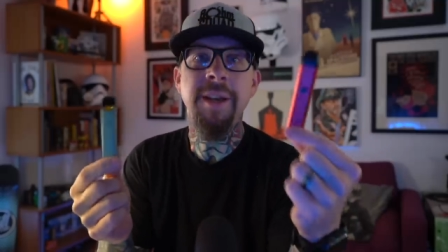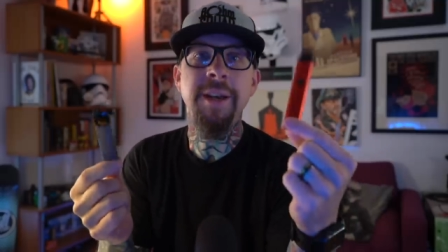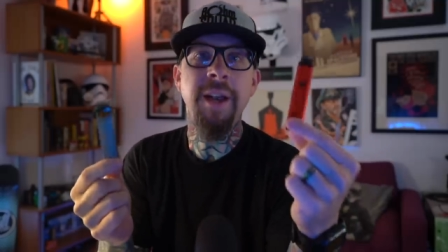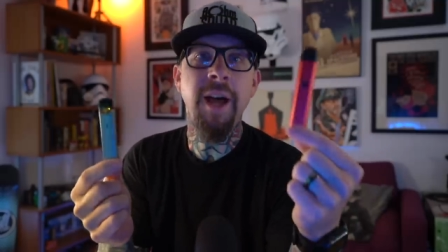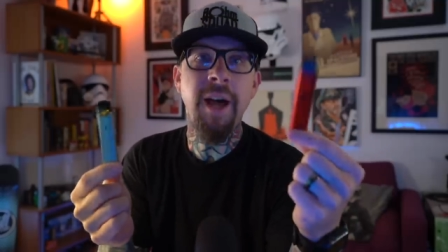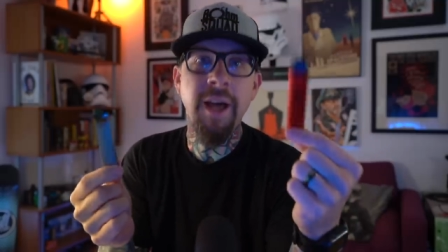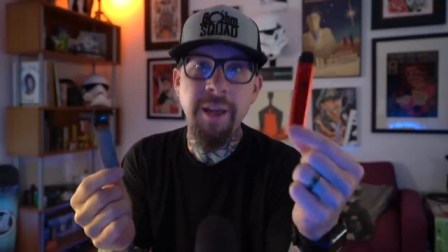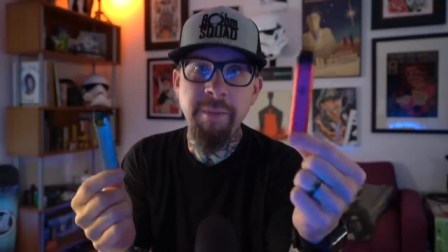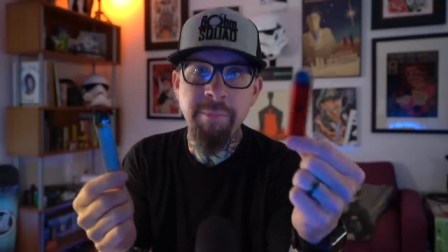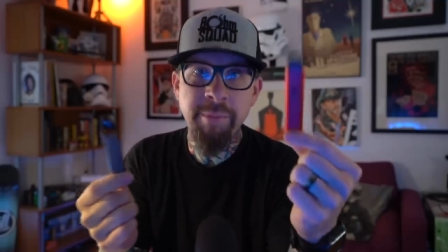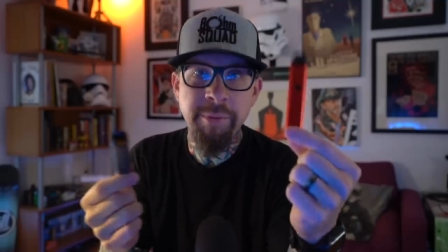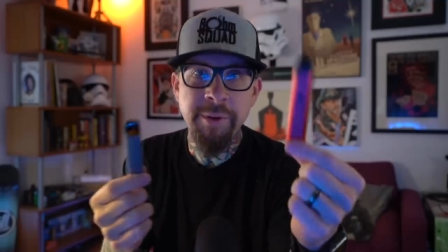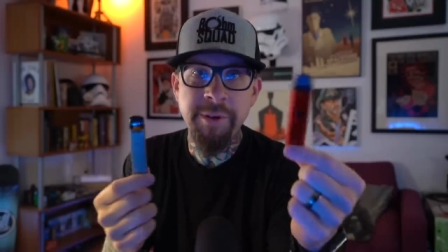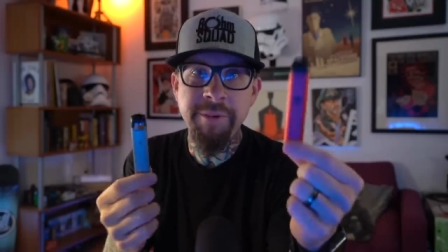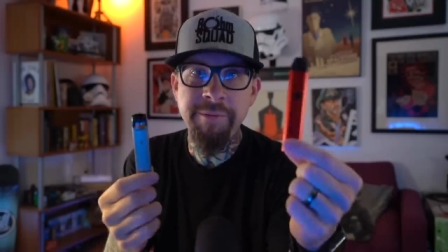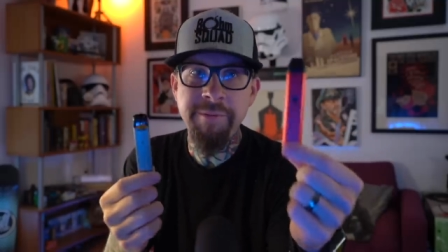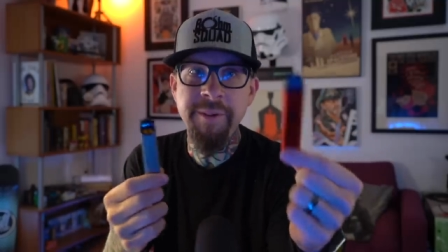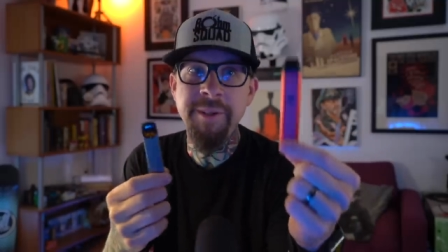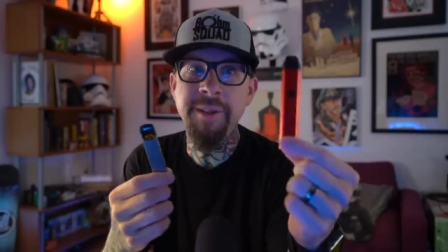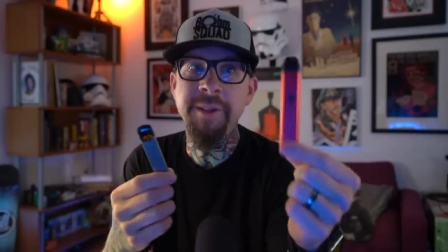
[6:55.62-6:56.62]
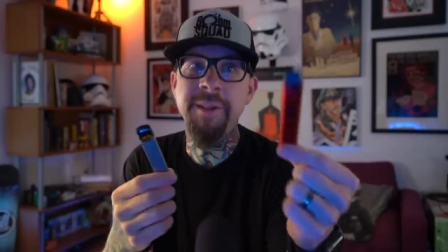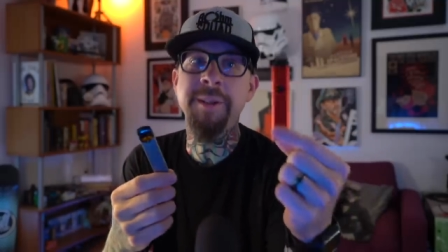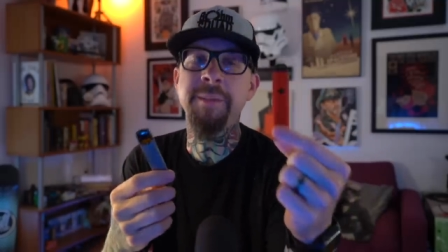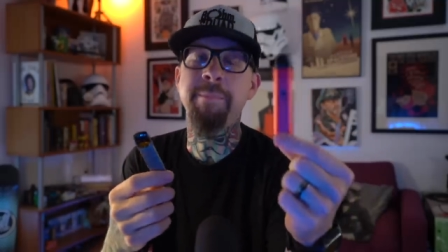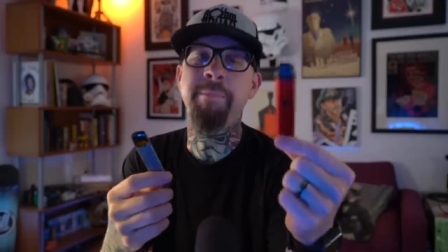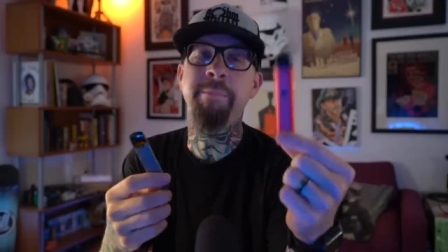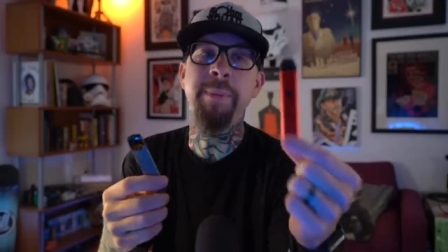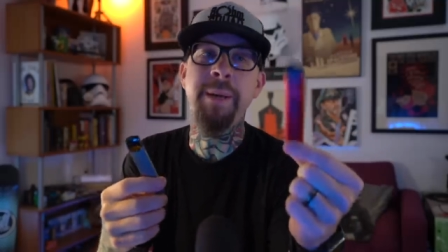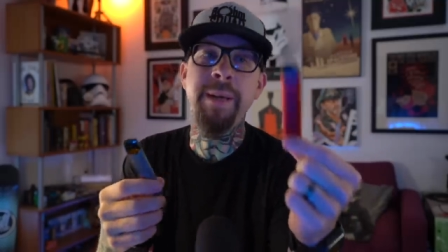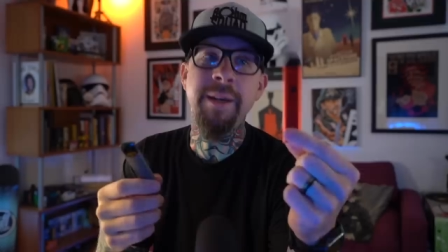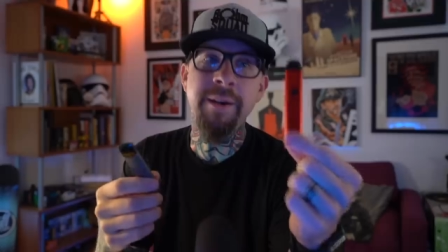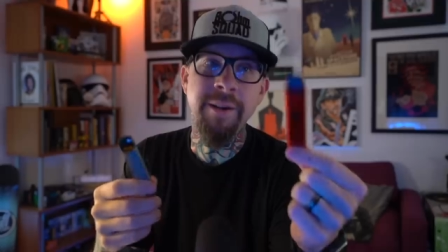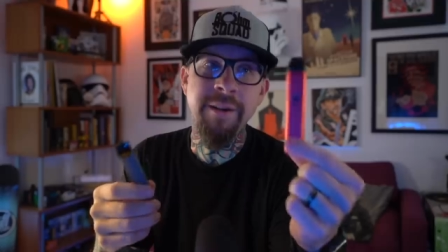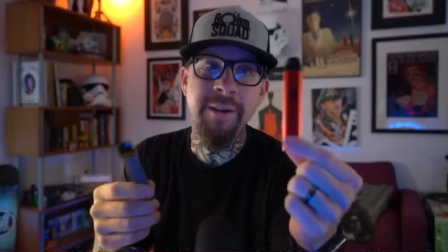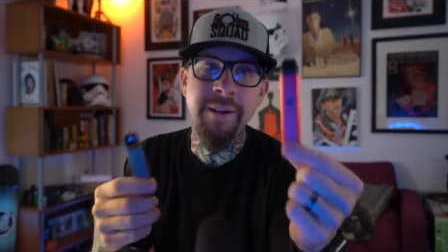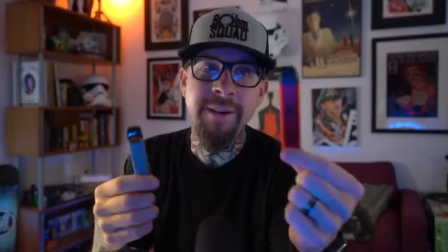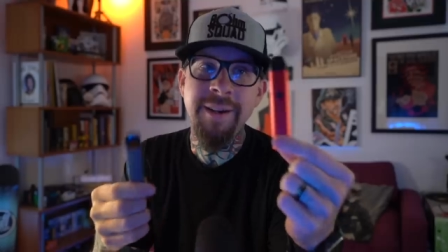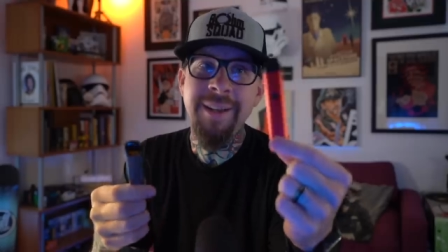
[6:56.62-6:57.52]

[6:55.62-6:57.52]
non-pre-filled, bigger,